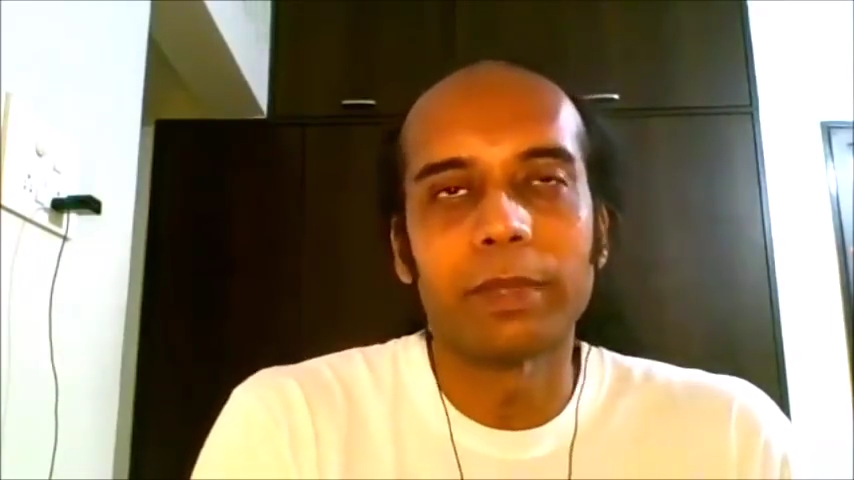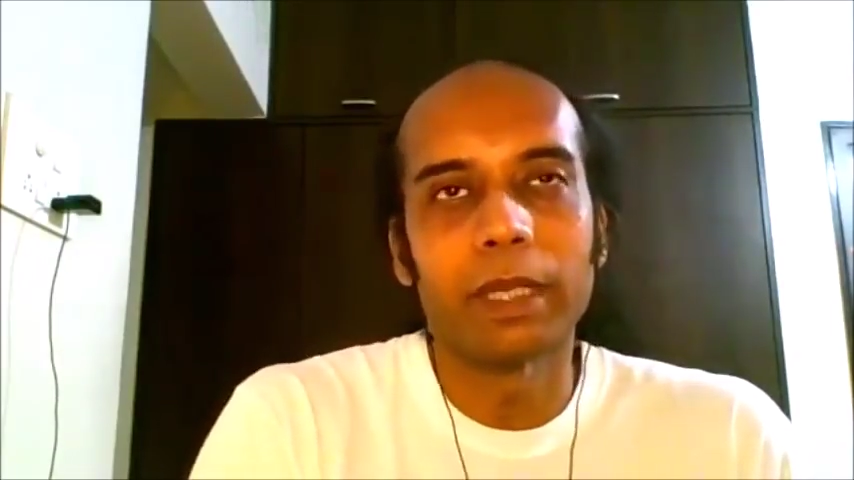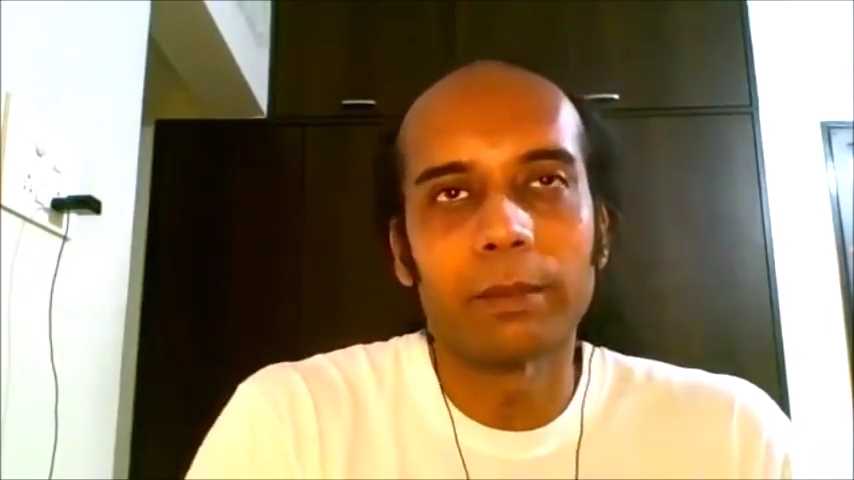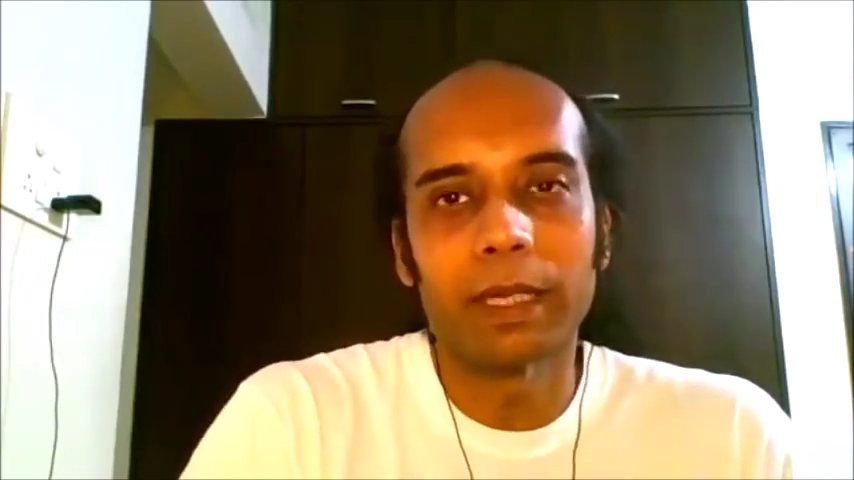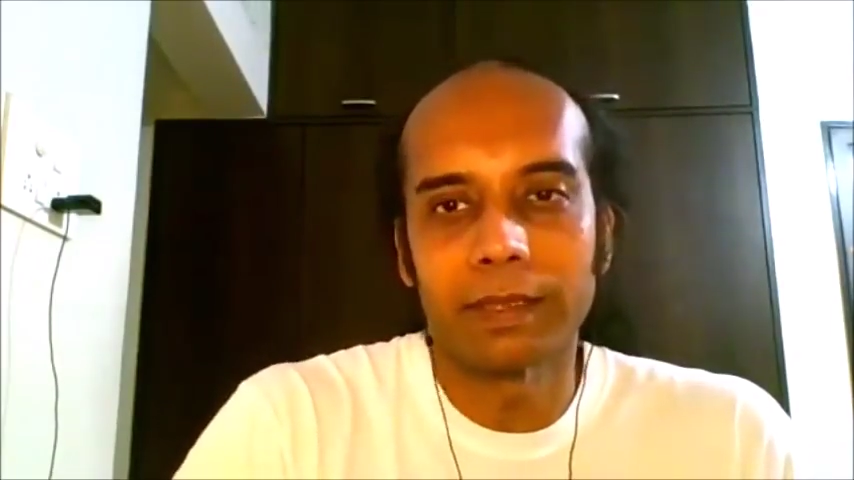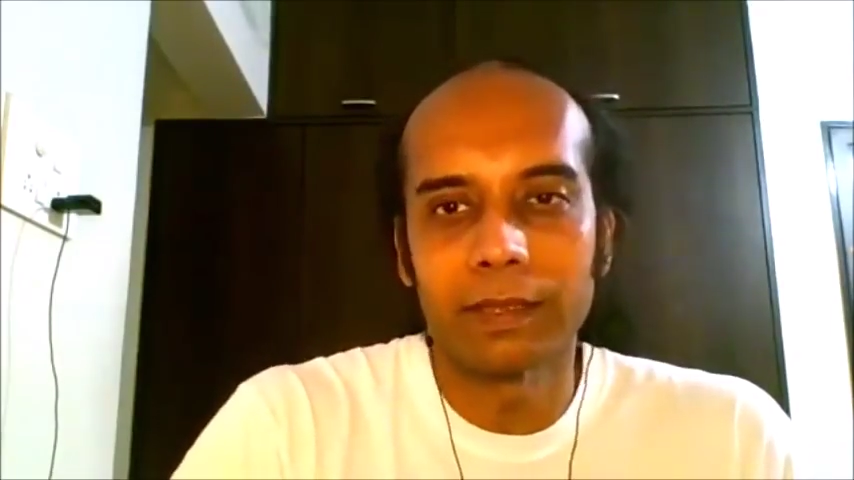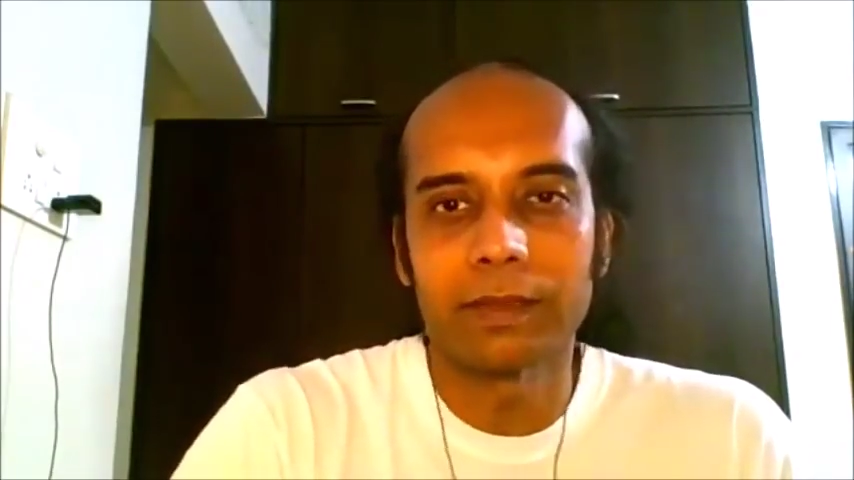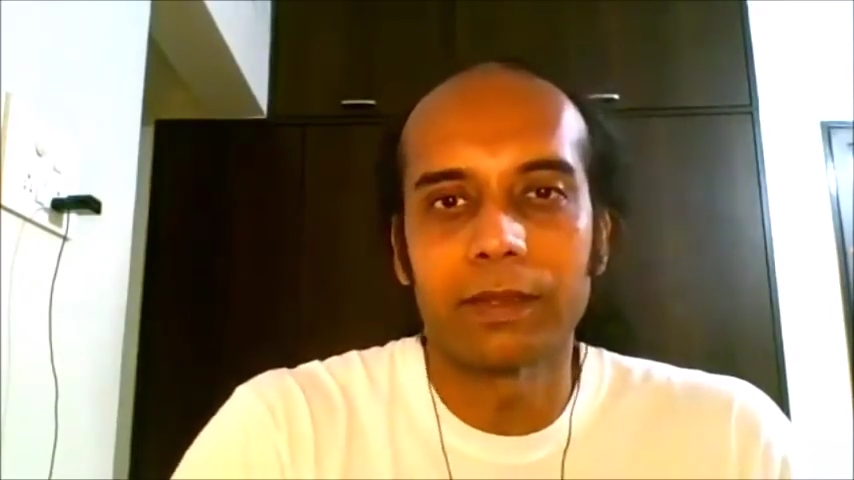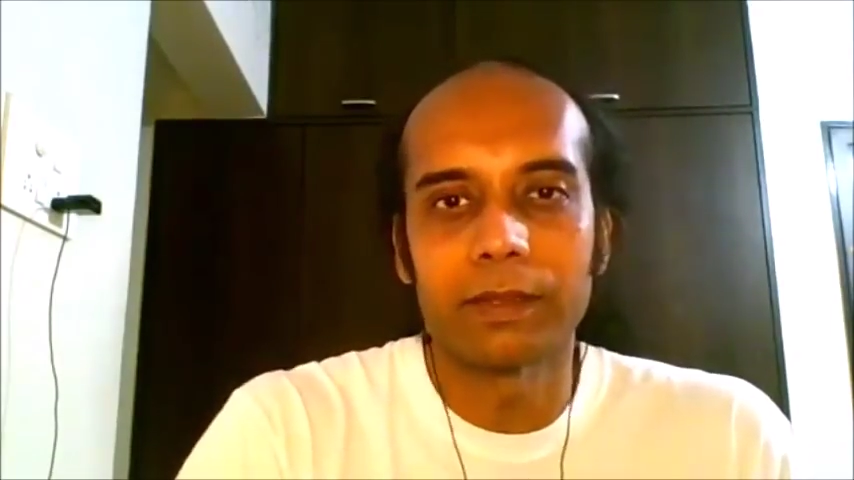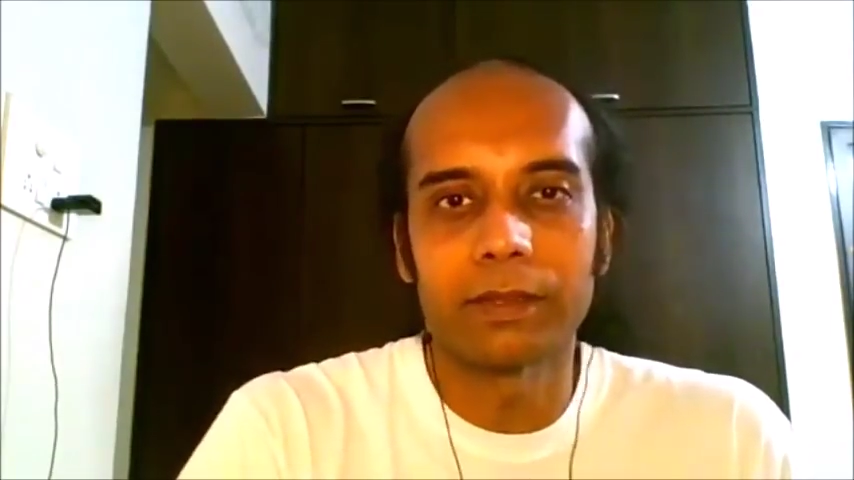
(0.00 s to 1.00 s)
me and my
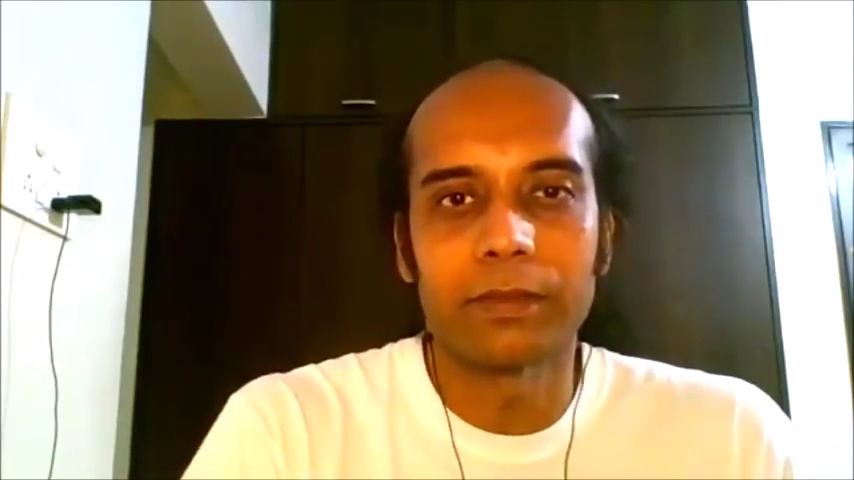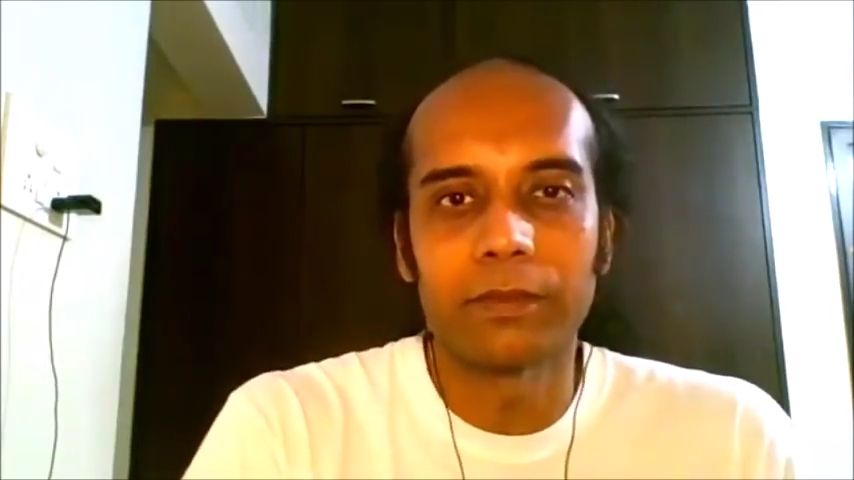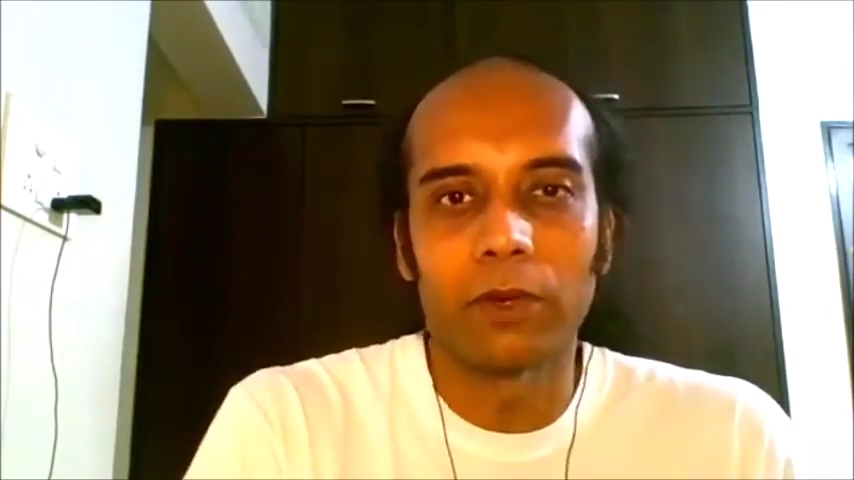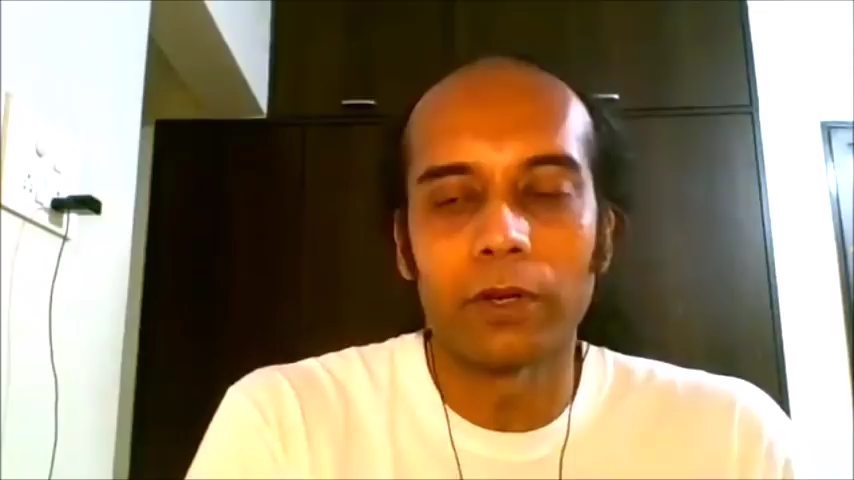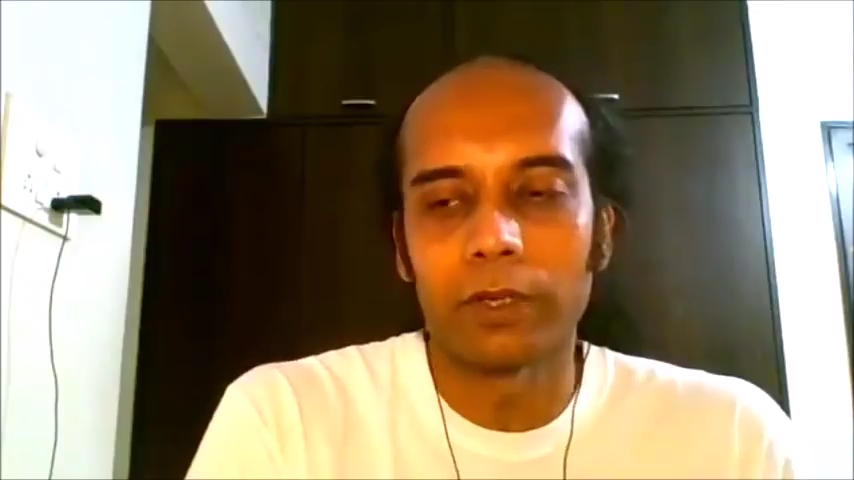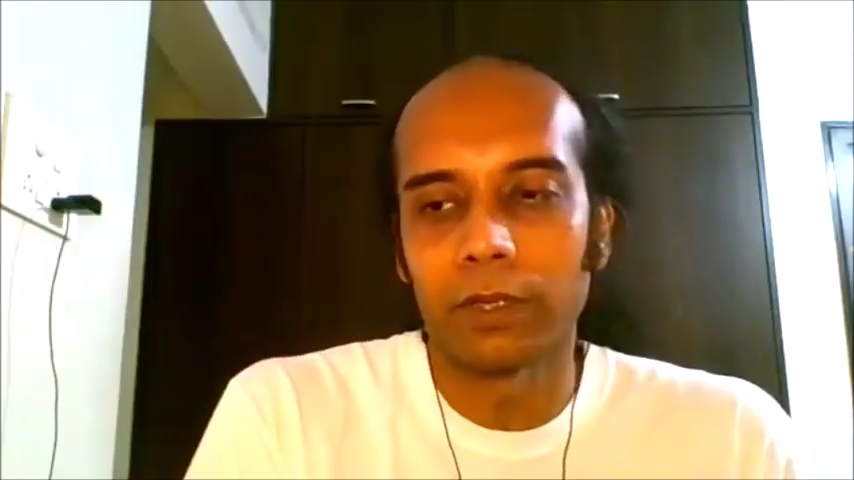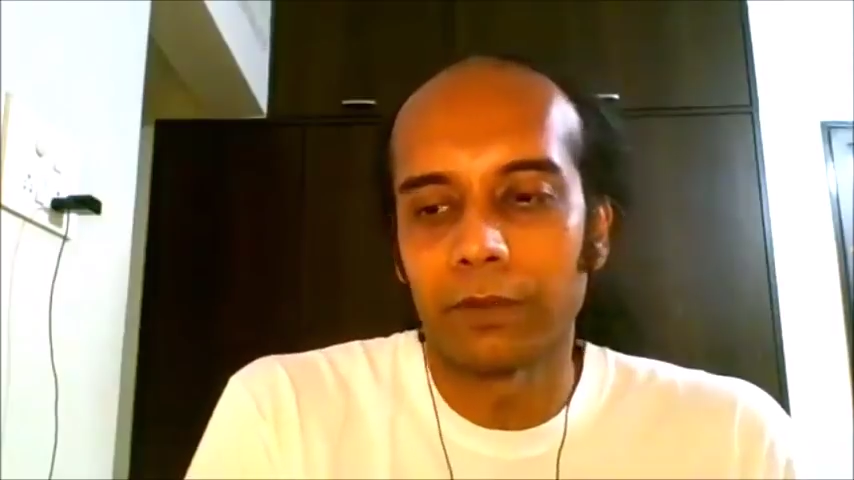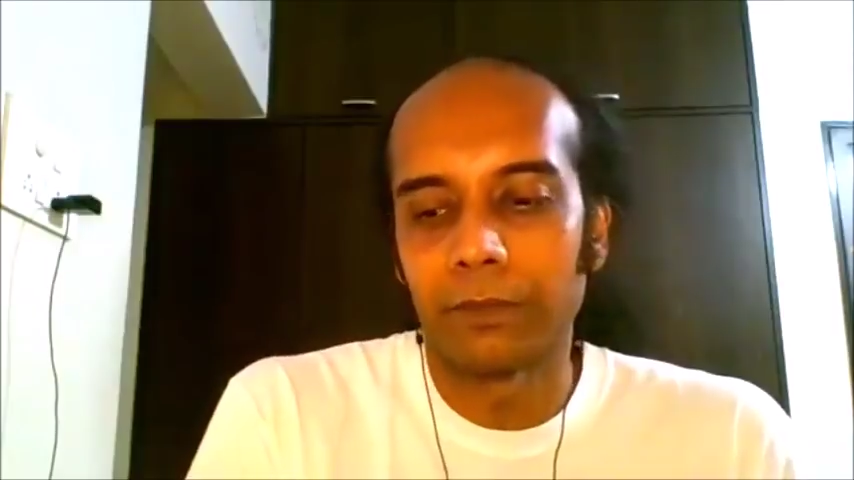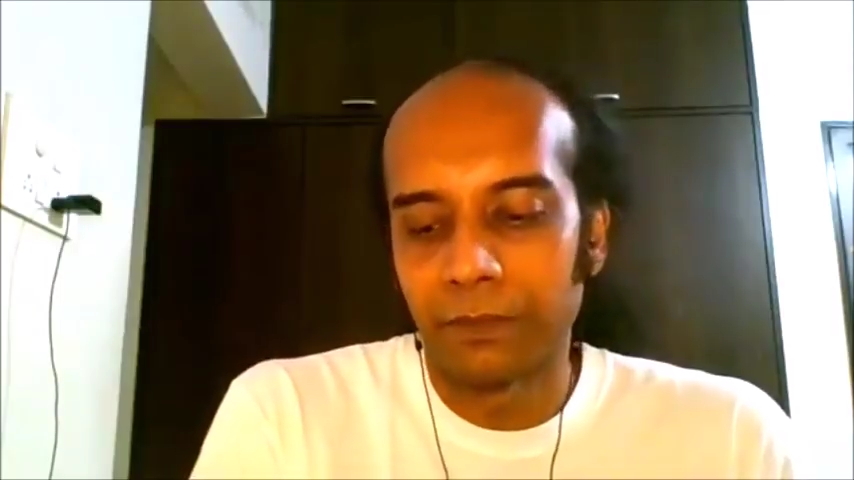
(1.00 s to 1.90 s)
sisters for a